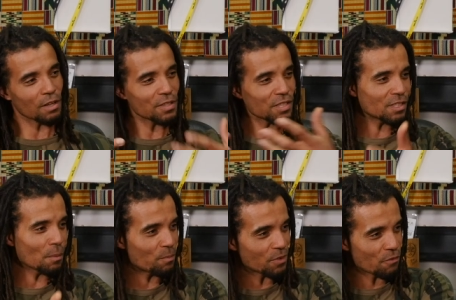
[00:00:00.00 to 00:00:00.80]
of this is di
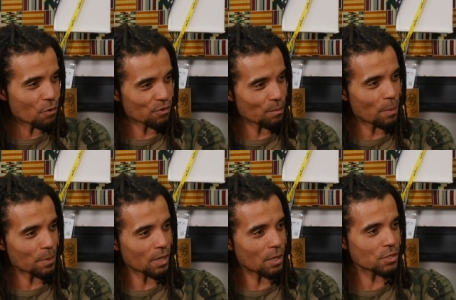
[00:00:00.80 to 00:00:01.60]
divorced from
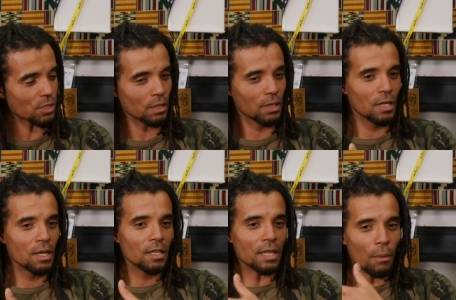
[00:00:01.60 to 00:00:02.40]
popular culture.
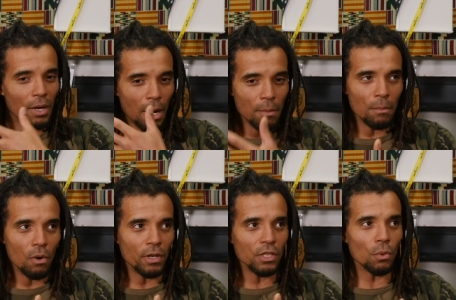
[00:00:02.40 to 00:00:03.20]
Now we're coming
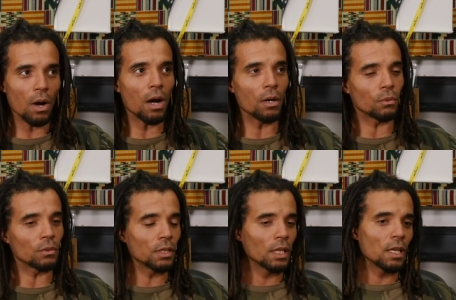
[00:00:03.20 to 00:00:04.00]
more into our
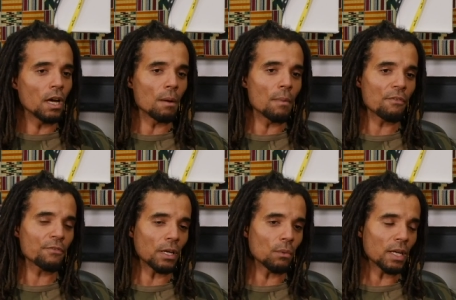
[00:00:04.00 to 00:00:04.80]
own. Um, I
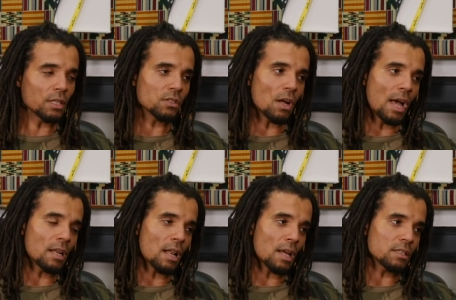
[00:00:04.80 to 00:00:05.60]
think we're going to start
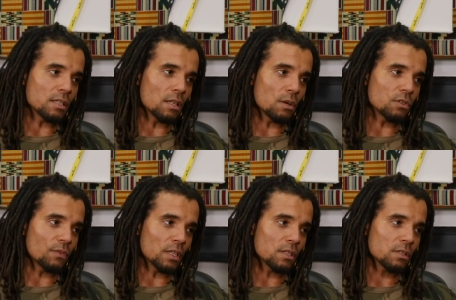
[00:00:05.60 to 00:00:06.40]
analysing those
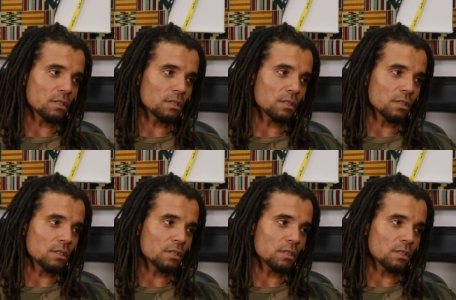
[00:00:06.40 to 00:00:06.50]
things